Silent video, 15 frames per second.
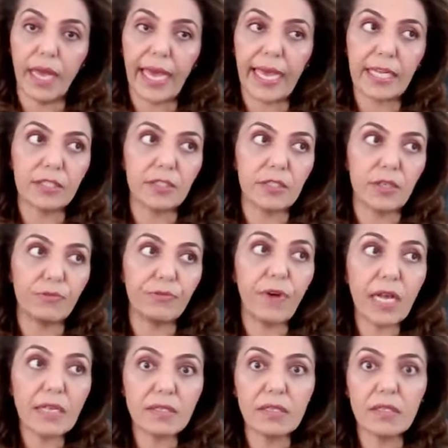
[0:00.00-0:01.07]
and
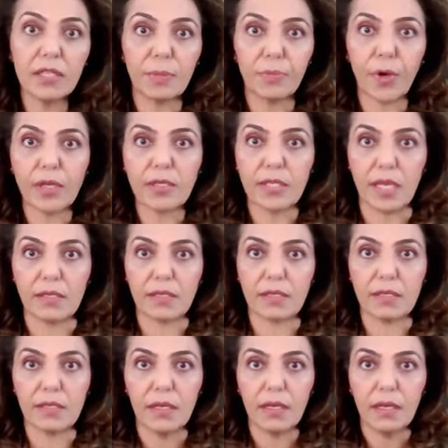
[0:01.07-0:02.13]
fasten the
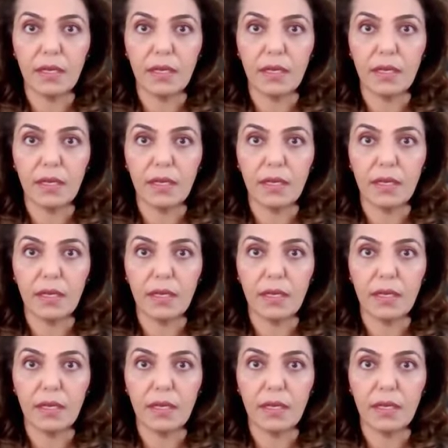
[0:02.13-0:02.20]
process,